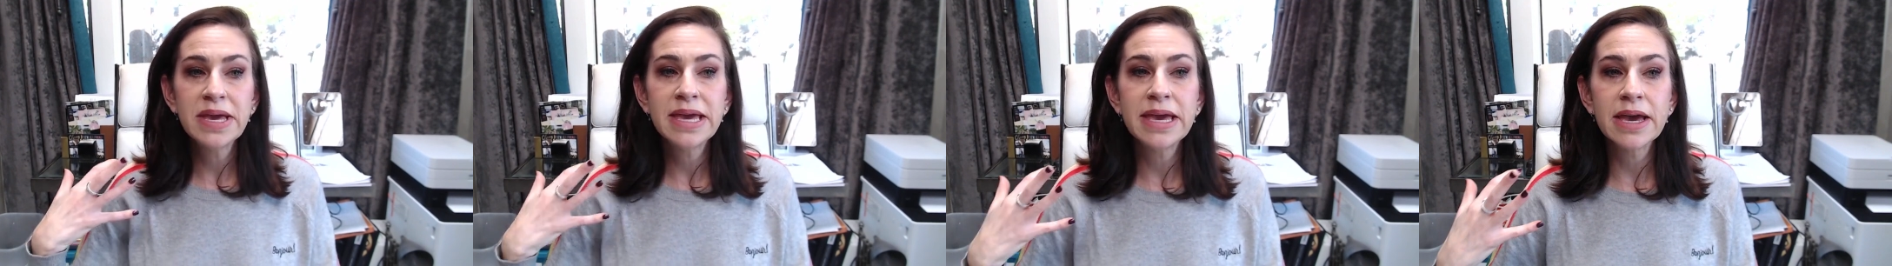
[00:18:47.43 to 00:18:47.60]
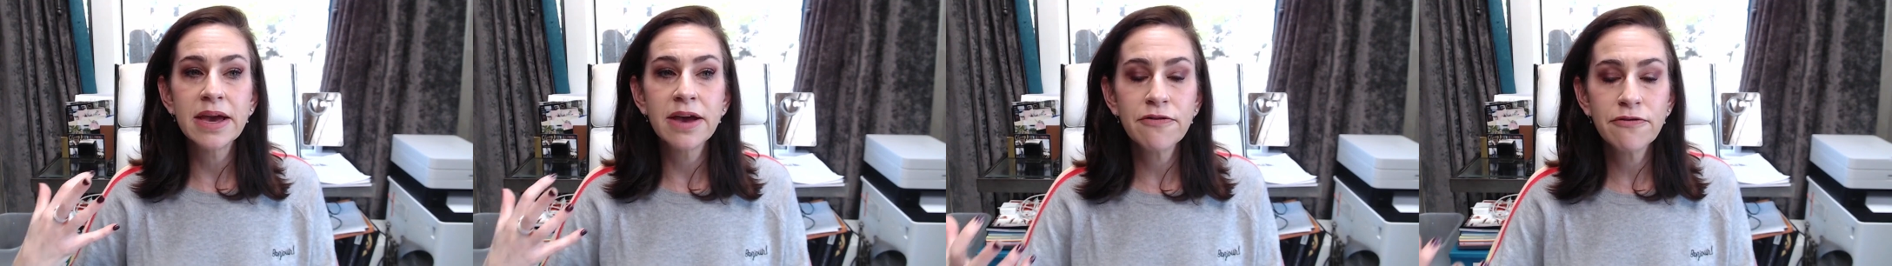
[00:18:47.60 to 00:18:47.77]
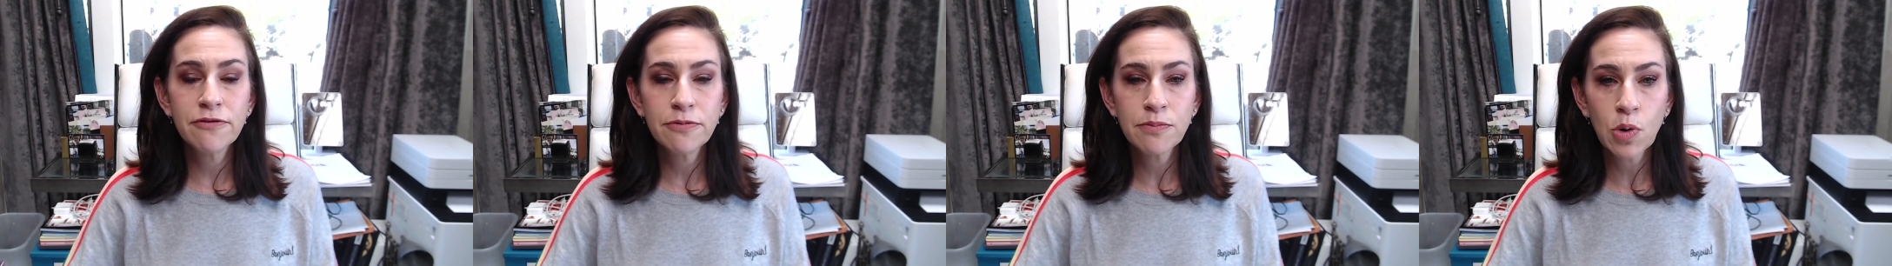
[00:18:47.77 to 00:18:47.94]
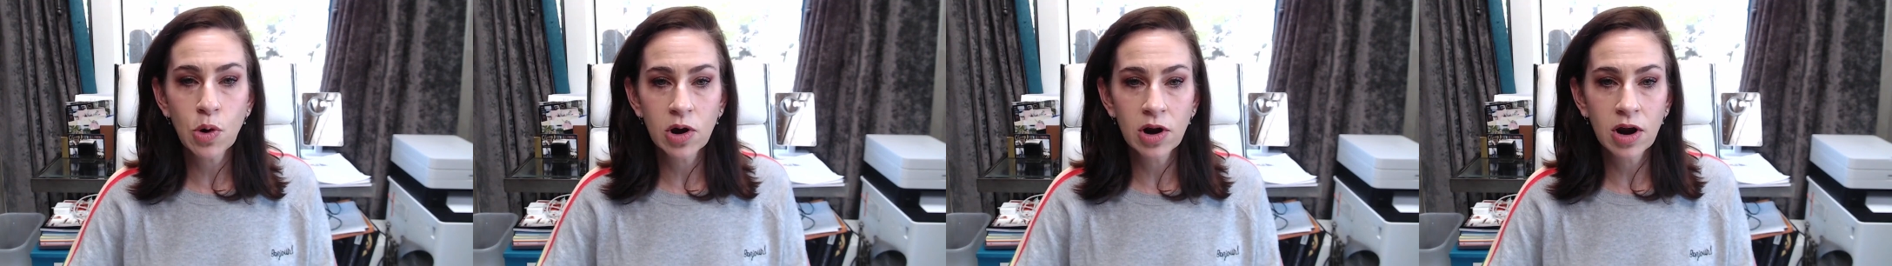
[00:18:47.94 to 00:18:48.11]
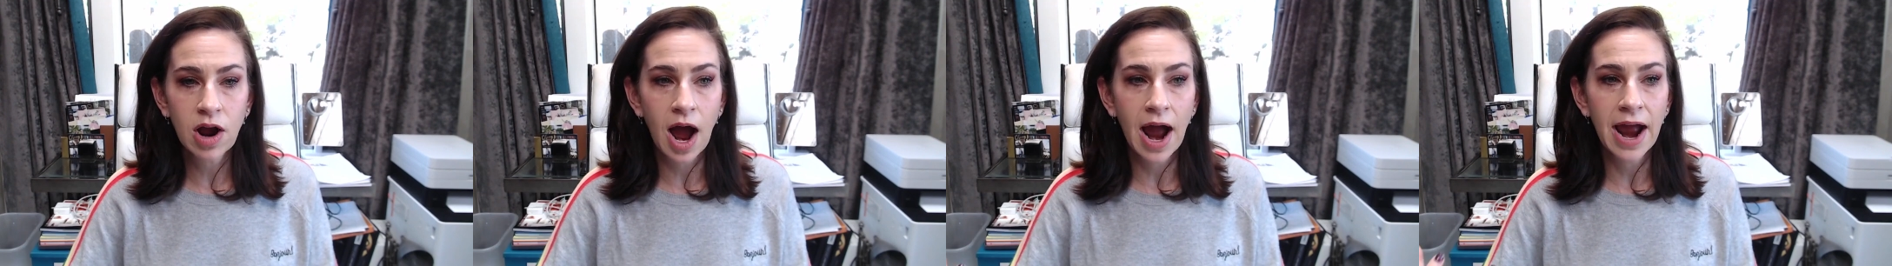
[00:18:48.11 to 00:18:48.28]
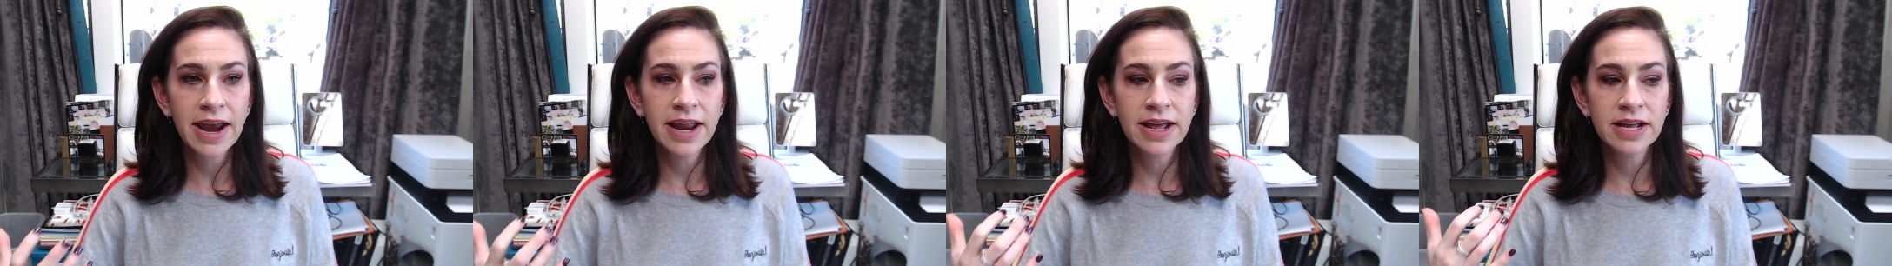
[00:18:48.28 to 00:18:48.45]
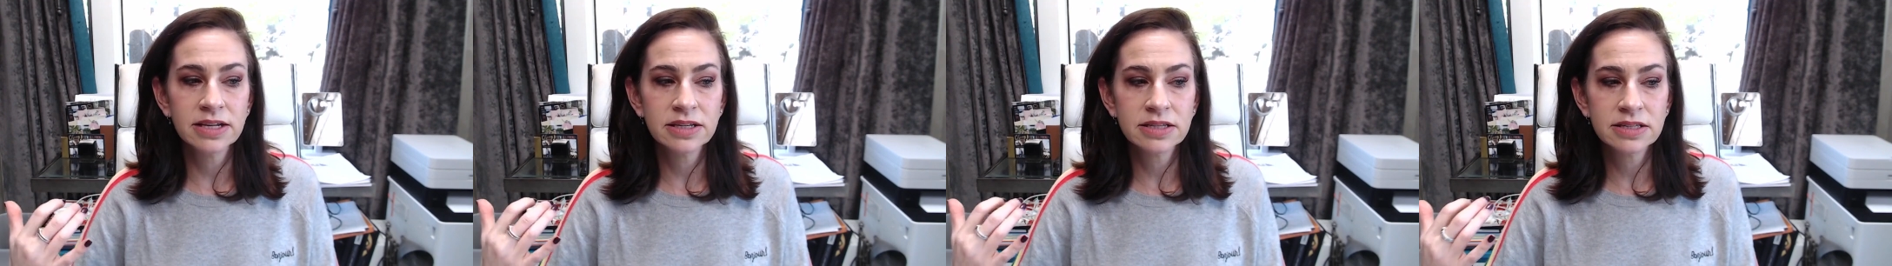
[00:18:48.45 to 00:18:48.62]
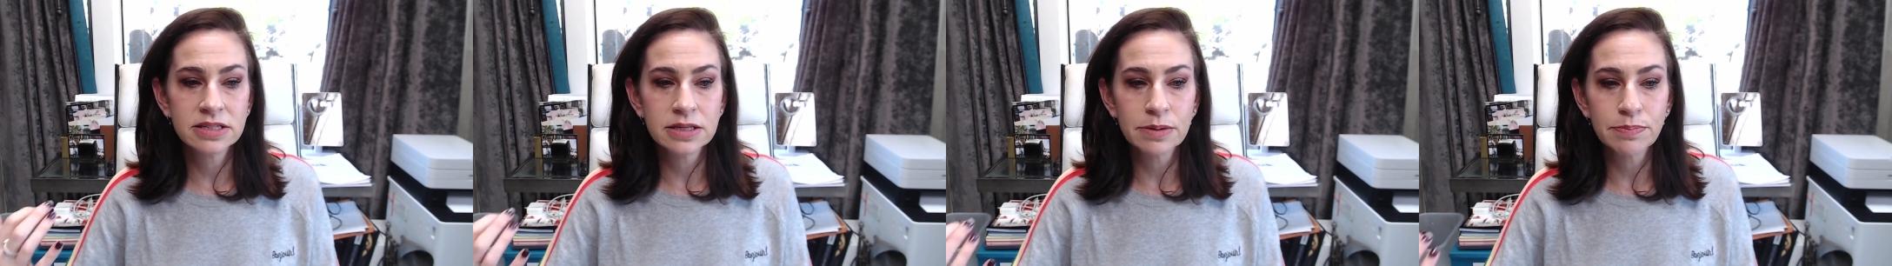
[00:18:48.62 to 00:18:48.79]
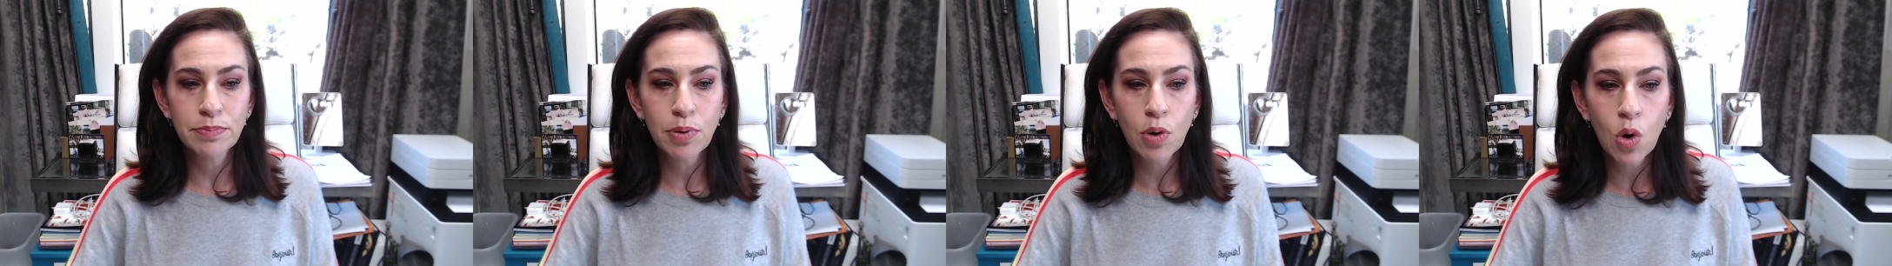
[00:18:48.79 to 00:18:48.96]
give more guidance,
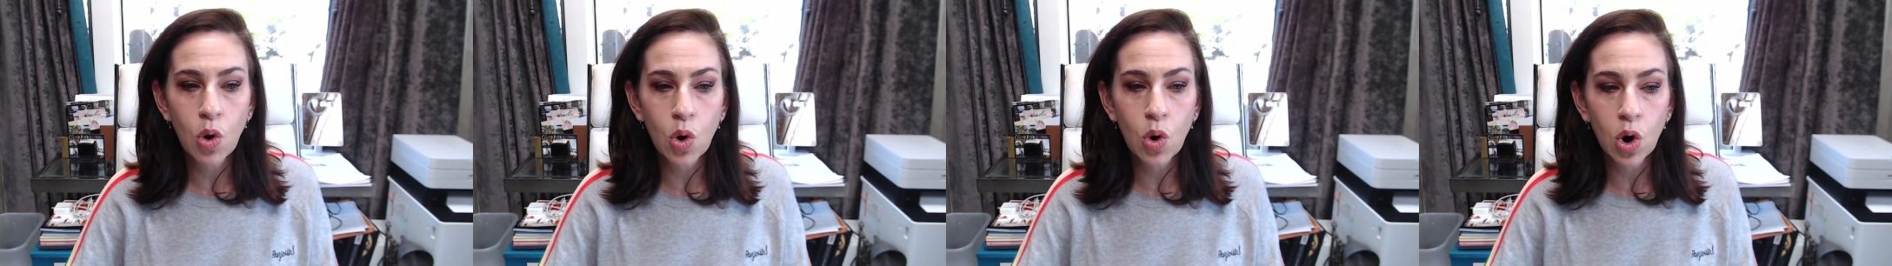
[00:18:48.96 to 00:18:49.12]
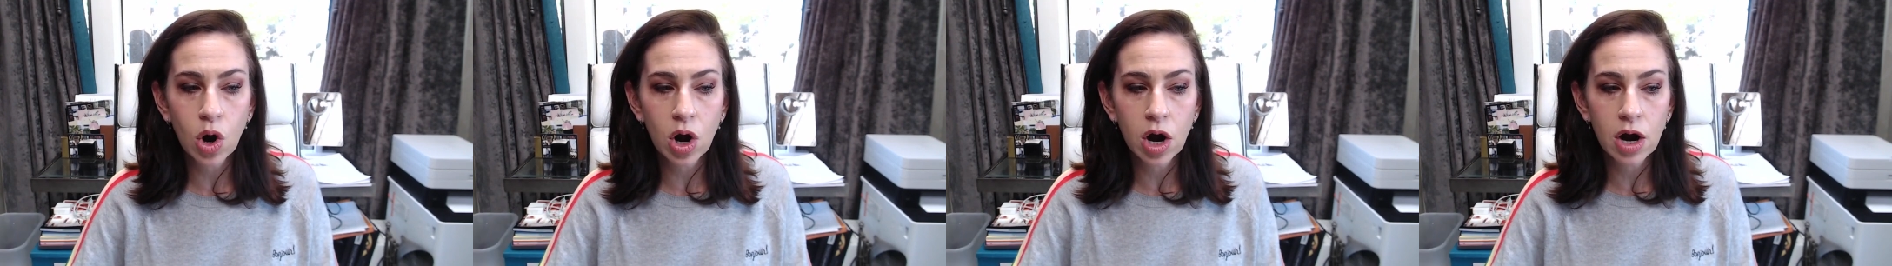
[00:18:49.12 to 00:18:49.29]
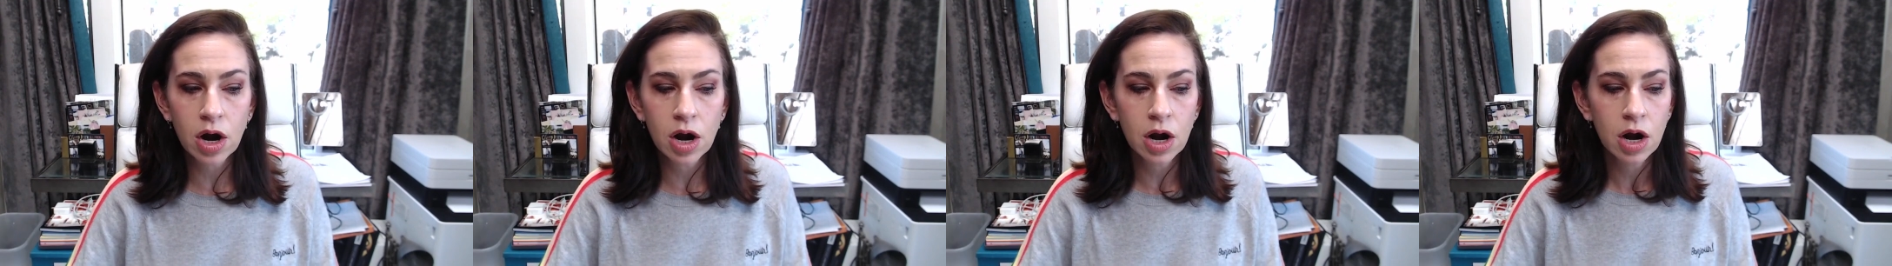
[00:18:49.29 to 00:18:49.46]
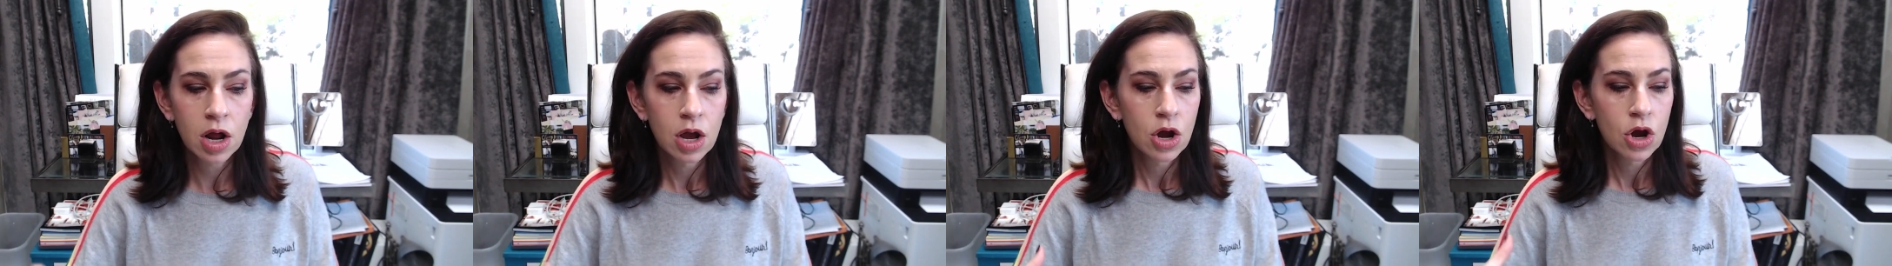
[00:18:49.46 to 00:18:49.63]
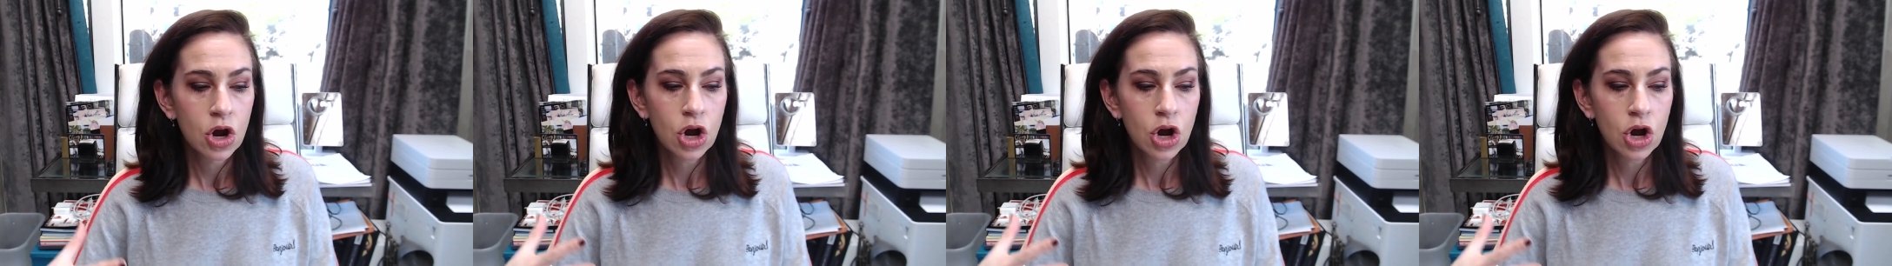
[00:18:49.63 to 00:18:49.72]
support,